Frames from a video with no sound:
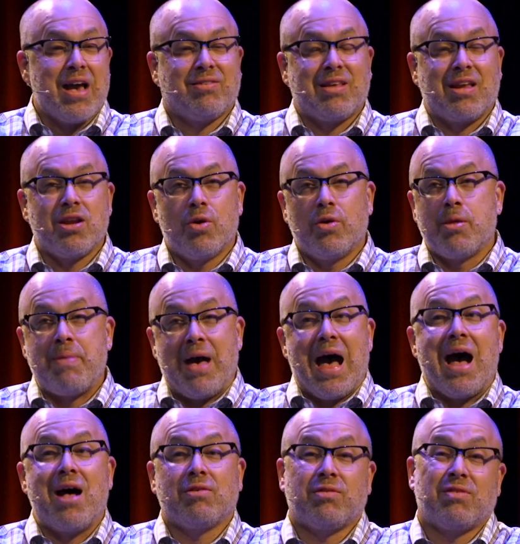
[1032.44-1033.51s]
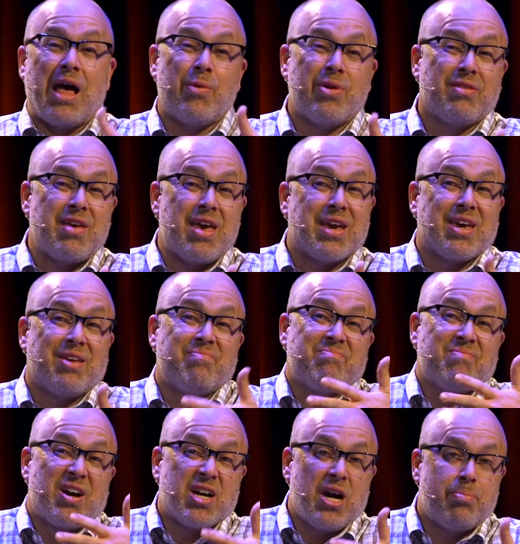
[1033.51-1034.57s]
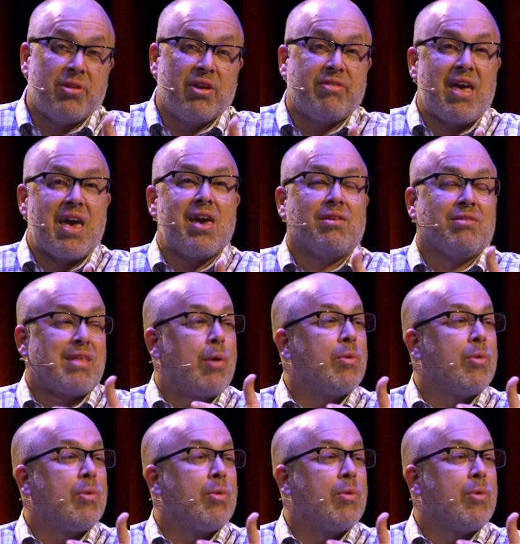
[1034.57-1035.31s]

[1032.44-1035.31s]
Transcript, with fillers: I said, you know, in the past, that would have taken a couple of days.